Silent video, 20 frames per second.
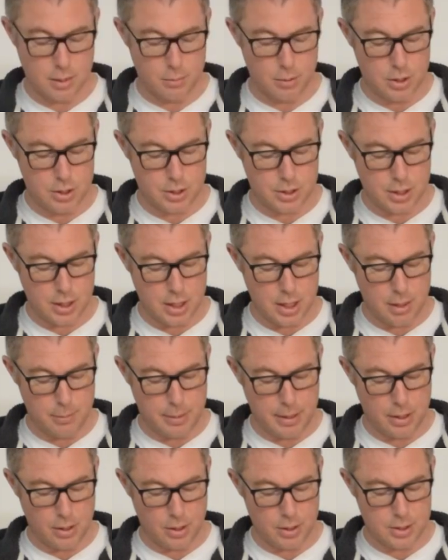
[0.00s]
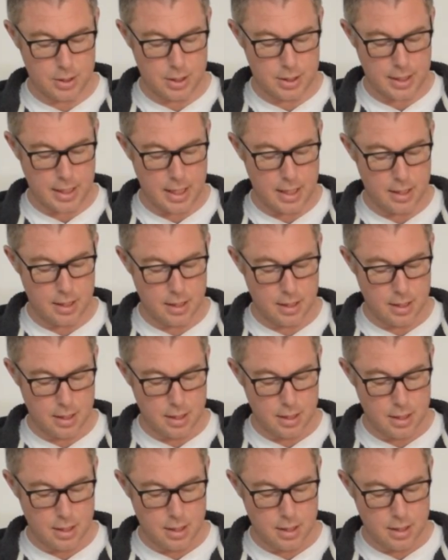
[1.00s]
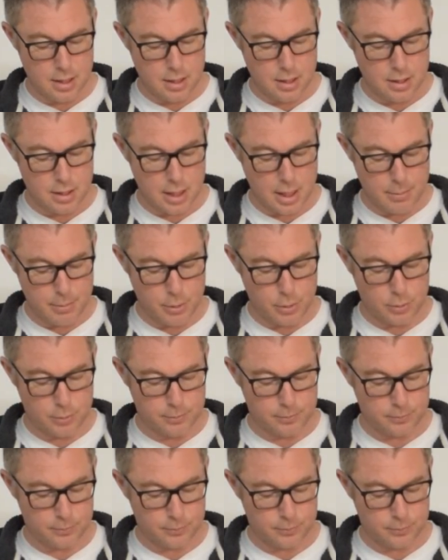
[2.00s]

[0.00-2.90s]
It would certainly be nice to see more.